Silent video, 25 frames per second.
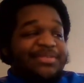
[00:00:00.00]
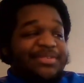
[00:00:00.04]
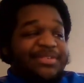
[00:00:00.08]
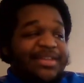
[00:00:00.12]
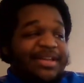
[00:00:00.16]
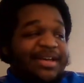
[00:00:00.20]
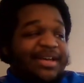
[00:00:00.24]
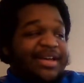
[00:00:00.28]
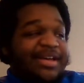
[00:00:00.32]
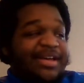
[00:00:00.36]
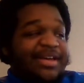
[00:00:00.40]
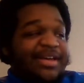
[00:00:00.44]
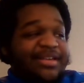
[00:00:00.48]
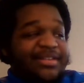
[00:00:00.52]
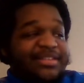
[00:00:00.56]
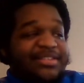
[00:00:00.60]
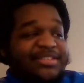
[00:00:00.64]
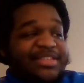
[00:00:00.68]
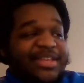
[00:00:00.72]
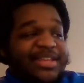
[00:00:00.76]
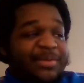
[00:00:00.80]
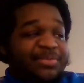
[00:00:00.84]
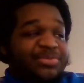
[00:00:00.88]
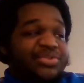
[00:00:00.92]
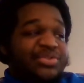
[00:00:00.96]
It was
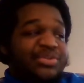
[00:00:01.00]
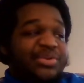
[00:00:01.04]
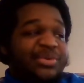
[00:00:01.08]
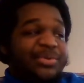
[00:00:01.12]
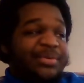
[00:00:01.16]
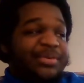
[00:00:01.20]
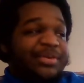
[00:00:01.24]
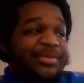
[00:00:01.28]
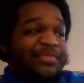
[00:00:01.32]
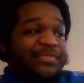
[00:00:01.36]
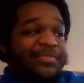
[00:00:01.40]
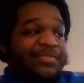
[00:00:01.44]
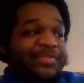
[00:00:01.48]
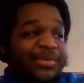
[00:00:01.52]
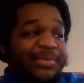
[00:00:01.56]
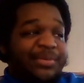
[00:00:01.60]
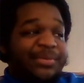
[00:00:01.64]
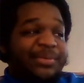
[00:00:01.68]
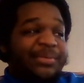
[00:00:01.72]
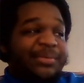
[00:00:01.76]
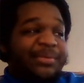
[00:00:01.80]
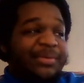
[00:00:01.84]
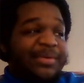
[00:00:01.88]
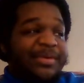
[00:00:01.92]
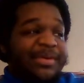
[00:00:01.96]
exceptional with a
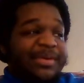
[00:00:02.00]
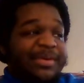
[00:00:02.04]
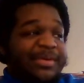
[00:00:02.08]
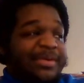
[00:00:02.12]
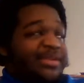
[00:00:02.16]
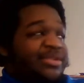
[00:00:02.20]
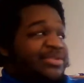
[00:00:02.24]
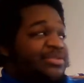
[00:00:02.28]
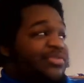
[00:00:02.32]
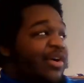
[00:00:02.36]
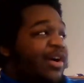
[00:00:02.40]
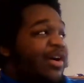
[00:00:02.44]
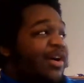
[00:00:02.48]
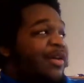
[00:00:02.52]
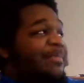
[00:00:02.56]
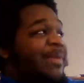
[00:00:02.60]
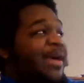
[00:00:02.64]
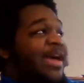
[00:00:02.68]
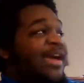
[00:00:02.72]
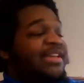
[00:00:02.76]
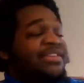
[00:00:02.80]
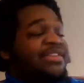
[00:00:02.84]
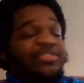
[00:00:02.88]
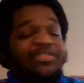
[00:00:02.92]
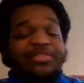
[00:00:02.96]
few
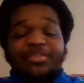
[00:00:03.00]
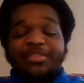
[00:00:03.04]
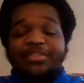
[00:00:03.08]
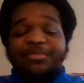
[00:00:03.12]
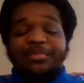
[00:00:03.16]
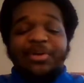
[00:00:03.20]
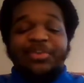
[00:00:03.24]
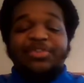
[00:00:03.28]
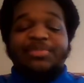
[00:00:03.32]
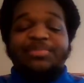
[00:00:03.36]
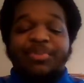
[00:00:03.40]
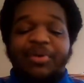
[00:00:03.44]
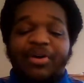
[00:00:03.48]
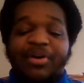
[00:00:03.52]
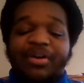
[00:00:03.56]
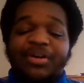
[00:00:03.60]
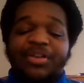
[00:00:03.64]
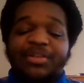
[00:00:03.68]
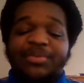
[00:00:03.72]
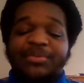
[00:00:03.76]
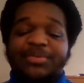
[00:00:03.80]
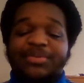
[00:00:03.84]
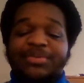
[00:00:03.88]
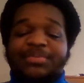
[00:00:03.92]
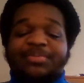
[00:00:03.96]
drawbacks. For the most
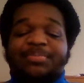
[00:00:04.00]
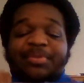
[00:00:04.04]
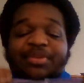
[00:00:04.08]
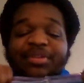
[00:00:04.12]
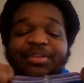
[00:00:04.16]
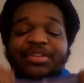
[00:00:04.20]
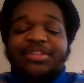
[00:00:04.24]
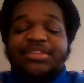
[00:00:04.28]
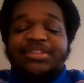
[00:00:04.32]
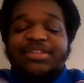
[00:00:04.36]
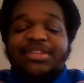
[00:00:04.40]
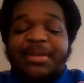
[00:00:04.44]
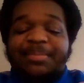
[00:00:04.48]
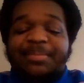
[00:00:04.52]
part, it was pretty